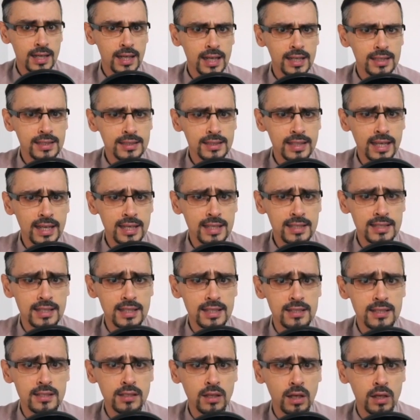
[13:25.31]
a text
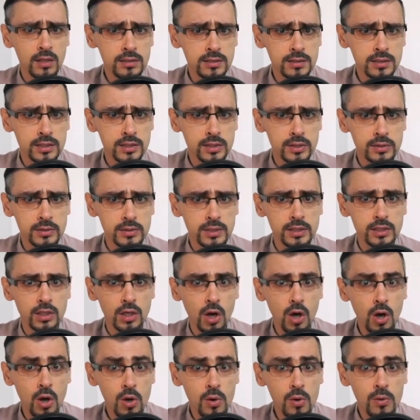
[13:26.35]
is constituted
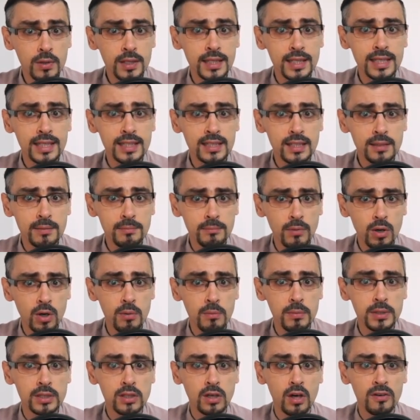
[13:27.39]
only in the
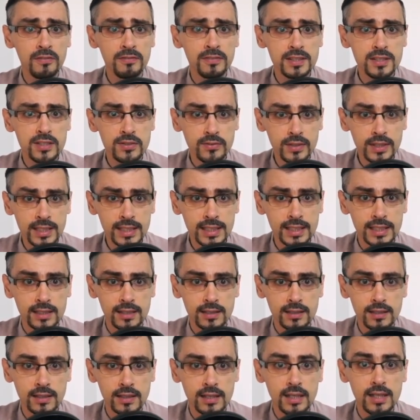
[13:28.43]
moment of its
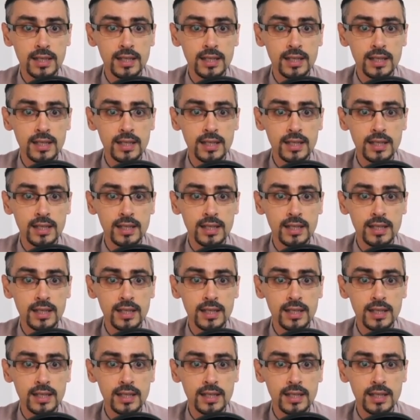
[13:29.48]
reading.